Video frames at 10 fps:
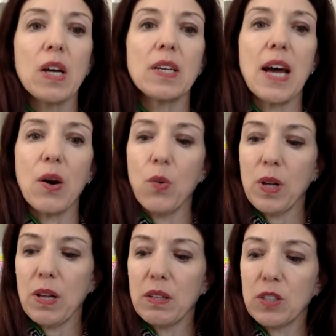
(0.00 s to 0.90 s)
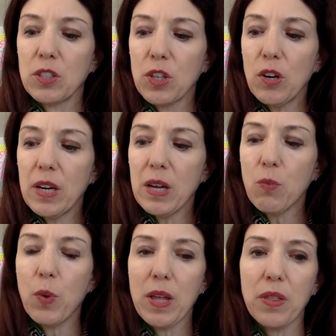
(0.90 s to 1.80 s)
Now,
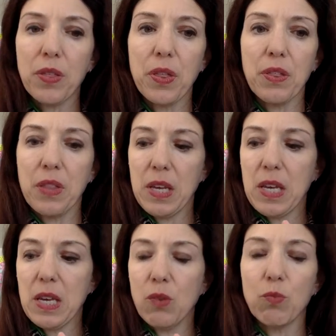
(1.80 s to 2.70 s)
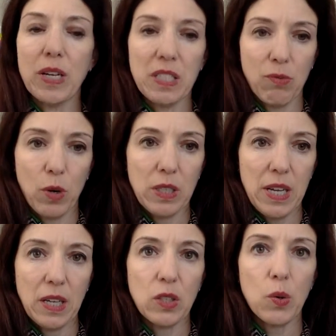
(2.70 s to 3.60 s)
starting with the reservoir
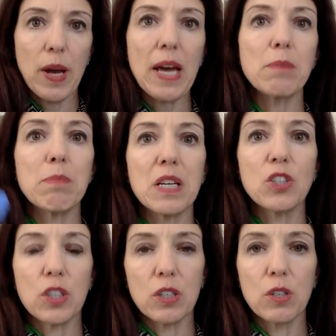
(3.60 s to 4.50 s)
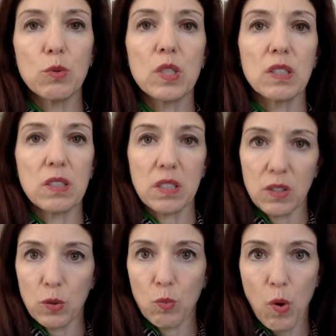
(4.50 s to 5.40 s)
tank. So I had mentioned using
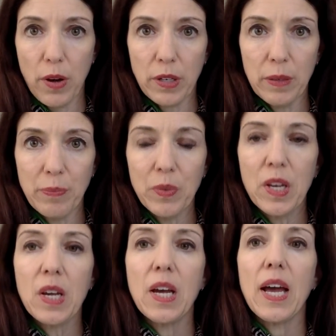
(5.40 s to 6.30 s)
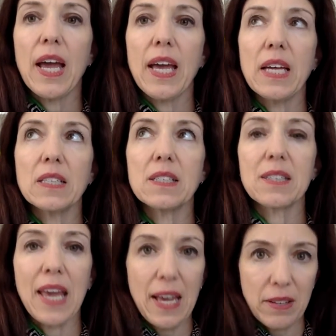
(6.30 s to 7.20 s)
distilled water and
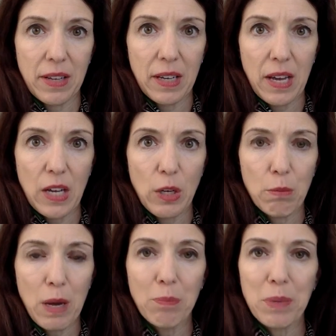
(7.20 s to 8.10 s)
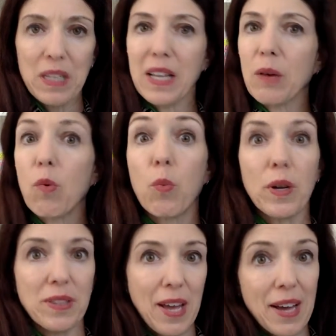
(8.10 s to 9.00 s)
scaling, and you might be like, well,
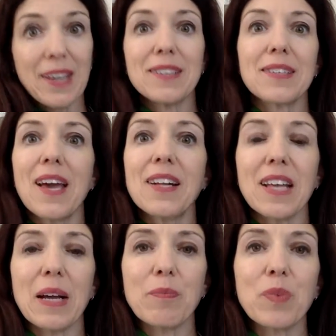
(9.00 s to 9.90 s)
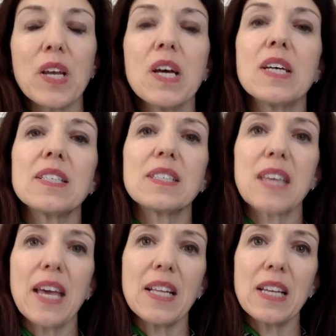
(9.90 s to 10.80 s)
what the heck is scaling?
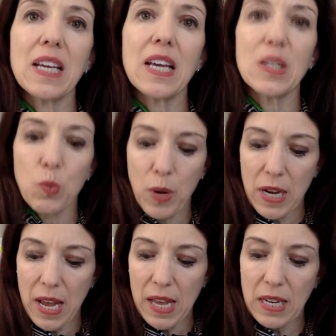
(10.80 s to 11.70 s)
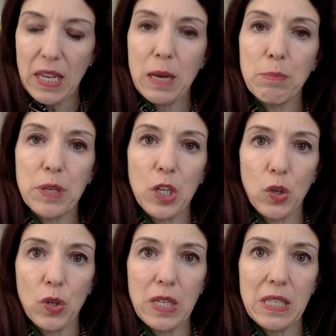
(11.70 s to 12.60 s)
Scaling is when any
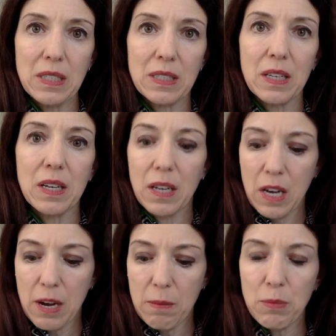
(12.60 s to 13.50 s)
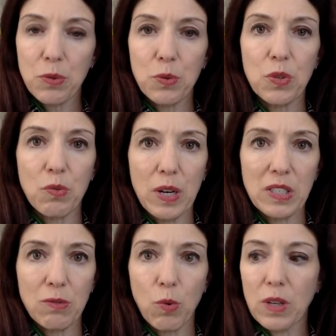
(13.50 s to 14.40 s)
impurities come through the
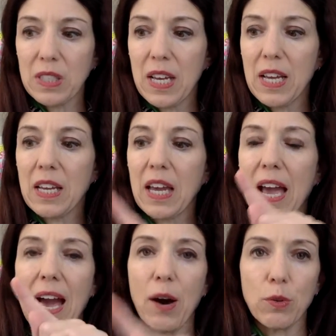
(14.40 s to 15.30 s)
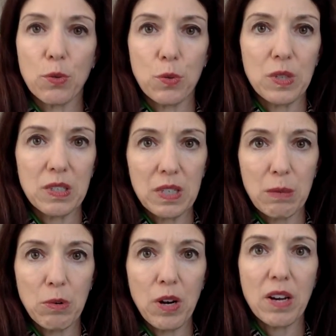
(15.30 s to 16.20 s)
reservoir tank, out through the
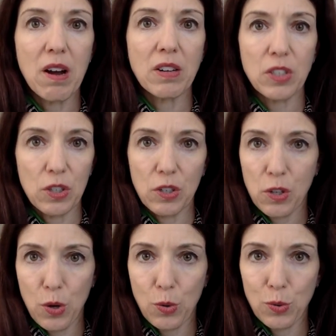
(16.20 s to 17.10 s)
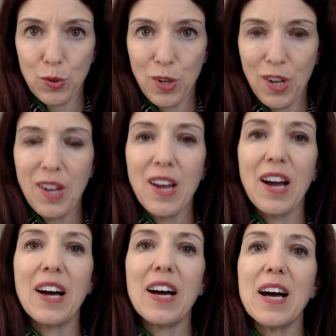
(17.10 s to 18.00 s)
steamer, and onto your clothes.
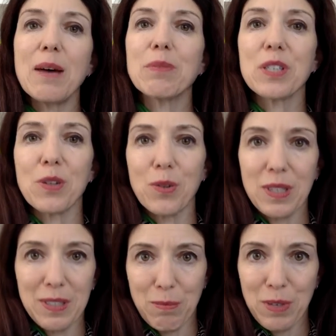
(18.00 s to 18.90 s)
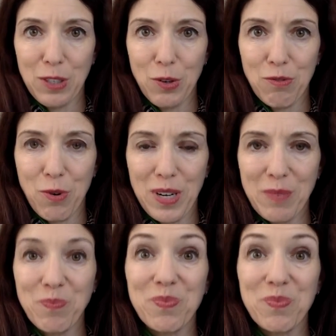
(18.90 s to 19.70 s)
Absolutely something to avoid.